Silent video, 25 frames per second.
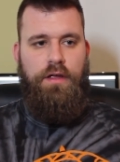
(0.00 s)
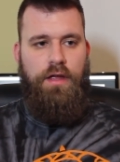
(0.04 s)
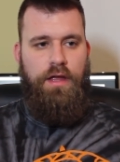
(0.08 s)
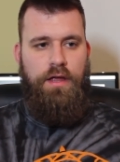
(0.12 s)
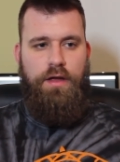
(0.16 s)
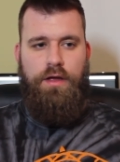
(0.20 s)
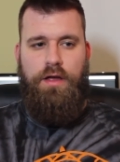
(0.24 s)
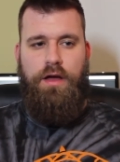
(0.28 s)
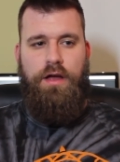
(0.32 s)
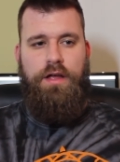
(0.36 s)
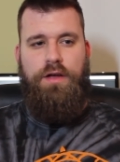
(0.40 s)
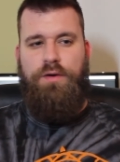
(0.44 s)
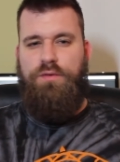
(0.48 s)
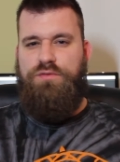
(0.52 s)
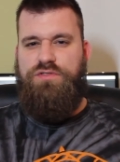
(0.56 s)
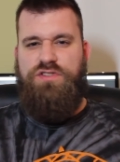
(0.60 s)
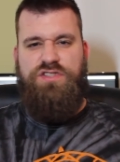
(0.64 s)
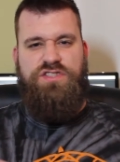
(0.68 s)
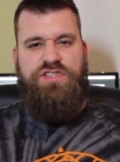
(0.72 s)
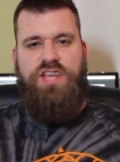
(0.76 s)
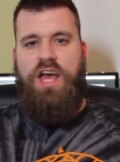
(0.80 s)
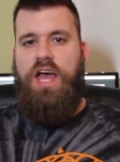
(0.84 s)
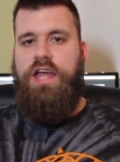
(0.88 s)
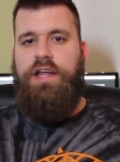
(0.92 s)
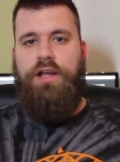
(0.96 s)
it'll
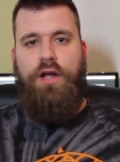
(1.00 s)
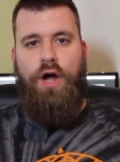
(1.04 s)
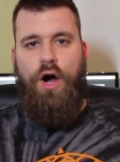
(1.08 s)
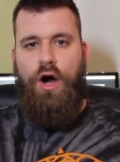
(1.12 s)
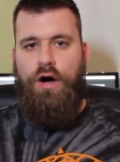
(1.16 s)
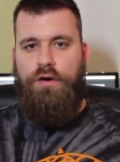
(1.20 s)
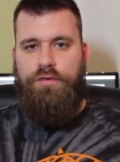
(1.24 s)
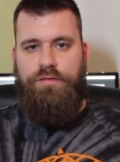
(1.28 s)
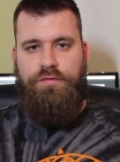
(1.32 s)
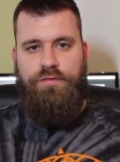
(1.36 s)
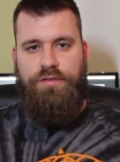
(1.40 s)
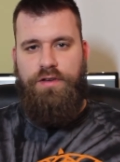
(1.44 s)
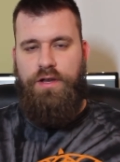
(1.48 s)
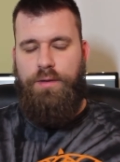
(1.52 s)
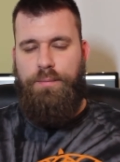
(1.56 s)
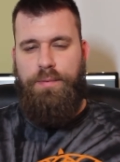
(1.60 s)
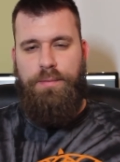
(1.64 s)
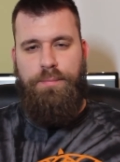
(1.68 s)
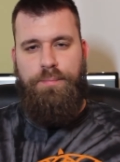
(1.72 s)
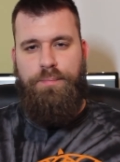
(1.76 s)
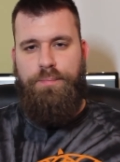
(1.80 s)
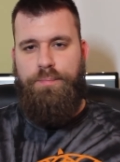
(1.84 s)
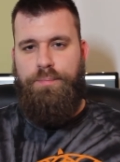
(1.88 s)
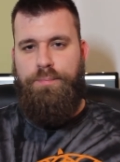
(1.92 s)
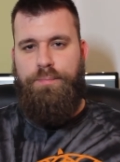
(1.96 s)
just take off and it'll
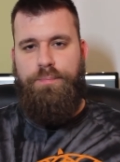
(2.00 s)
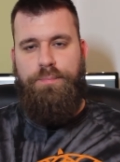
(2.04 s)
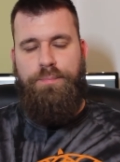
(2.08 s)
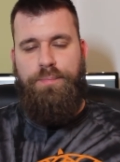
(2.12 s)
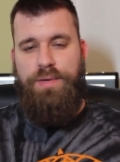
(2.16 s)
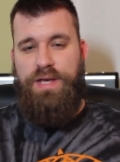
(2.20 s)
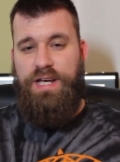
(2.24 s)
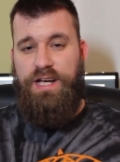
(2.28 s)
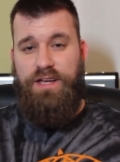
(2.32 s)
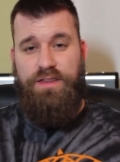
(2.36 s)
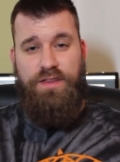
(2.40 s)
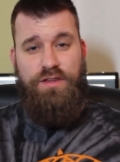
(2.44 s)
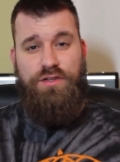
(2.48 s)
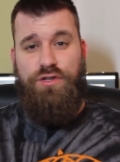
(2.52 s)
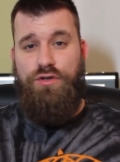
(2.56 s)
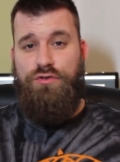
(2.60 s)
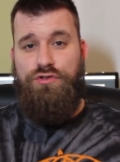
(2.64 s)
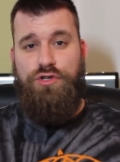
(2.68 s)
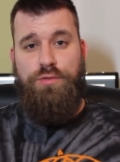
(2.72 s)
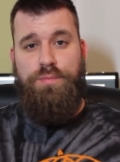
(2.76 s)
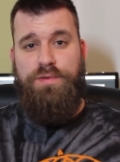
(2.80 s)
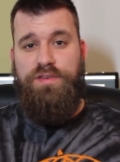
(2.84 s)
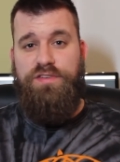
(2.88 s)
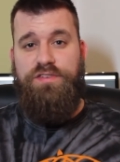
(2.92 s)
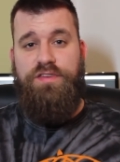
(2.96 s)
be bigger than
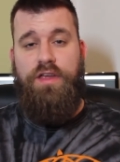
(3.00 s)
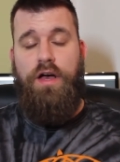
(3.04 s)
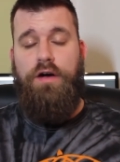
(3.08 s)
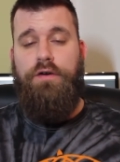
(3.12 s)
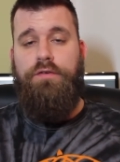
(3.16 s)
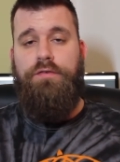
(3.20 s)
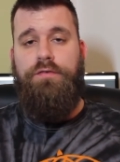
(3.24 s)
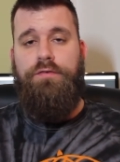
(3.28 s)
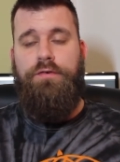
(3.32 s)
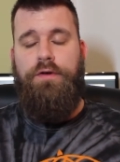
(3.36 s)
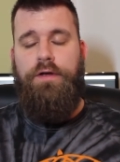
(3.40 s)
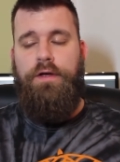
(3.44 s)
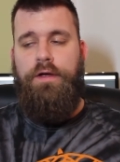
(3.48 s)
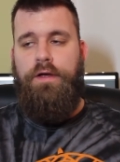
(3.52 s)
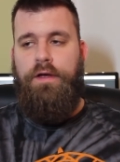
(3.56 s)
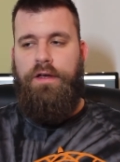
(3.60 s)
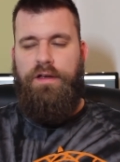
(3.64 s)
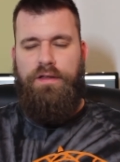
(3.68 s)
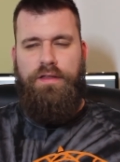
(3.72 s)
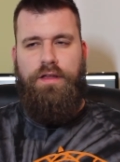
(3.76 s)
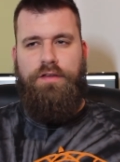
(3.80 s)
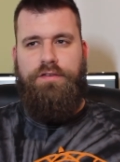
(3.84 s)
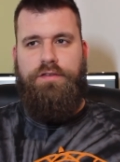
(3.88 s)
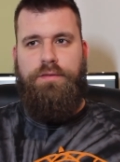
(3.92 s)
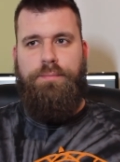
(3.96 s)
YouTube itself.
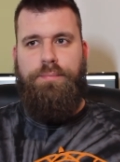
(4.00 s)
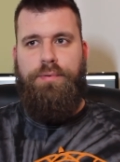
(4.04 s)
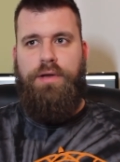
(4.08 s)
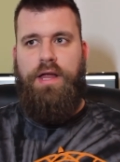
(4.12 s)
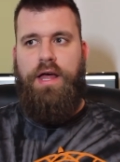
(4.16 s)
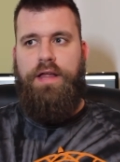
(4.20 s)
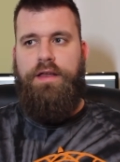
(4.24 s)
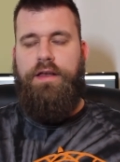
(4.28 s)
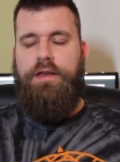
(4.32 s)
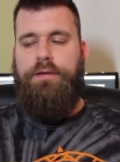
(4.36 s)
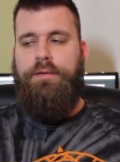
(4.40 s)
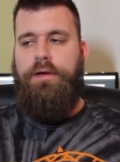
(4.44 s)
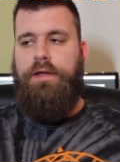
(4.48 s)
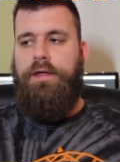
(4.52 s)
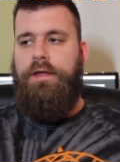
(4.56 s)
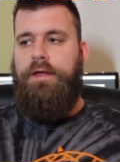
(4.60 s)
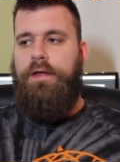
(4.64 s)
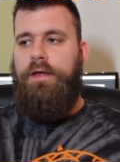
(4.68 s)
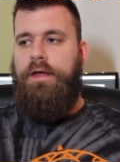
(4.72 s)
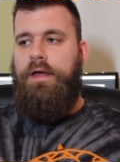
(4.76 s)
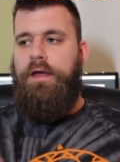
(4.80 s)
That's the plan anyway.